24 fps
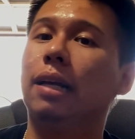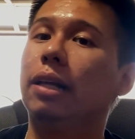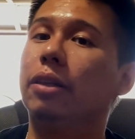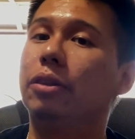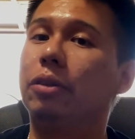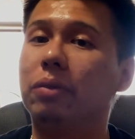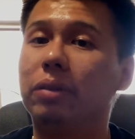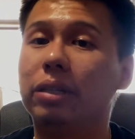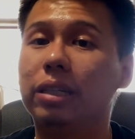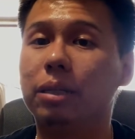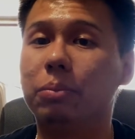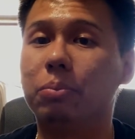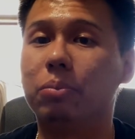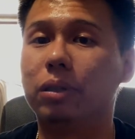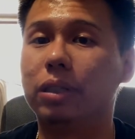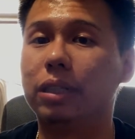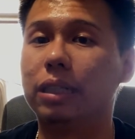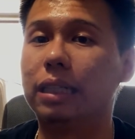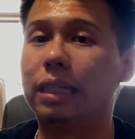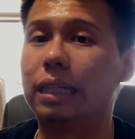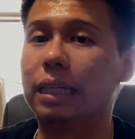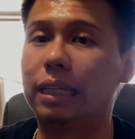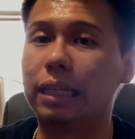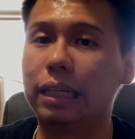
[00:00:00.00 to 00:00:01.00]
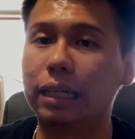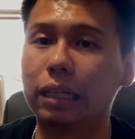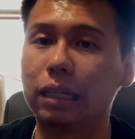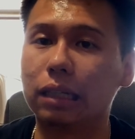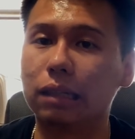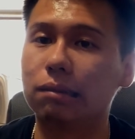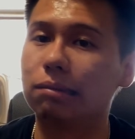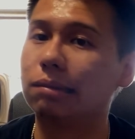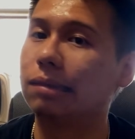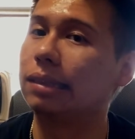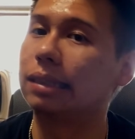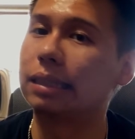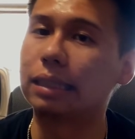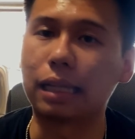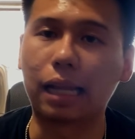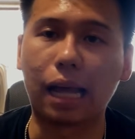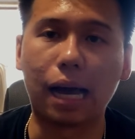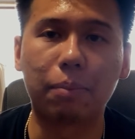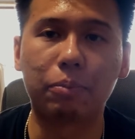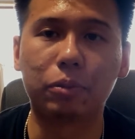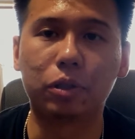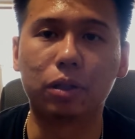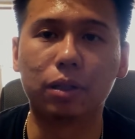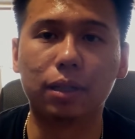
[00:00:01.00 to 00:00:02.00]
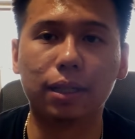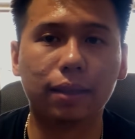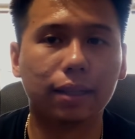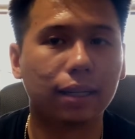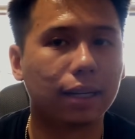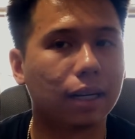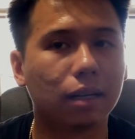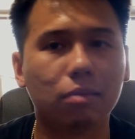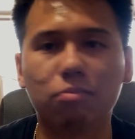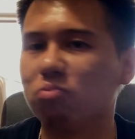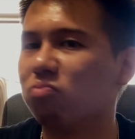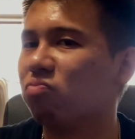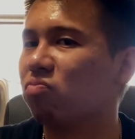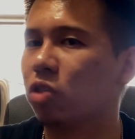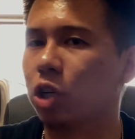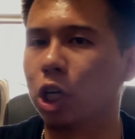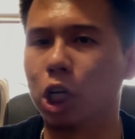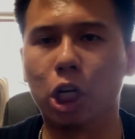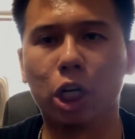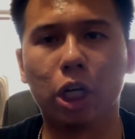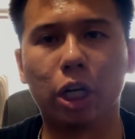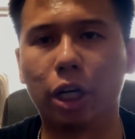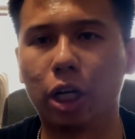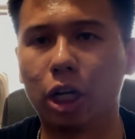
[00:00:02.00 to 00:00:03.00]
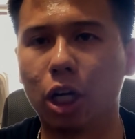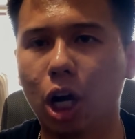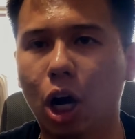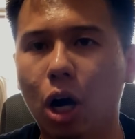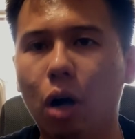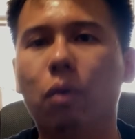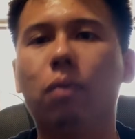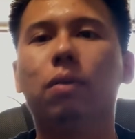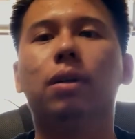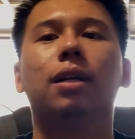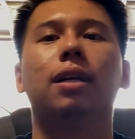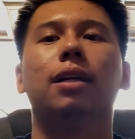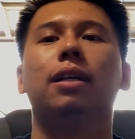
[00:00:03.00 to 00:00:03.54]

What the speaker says: 3D printed the gear, slapped her in there, good to go.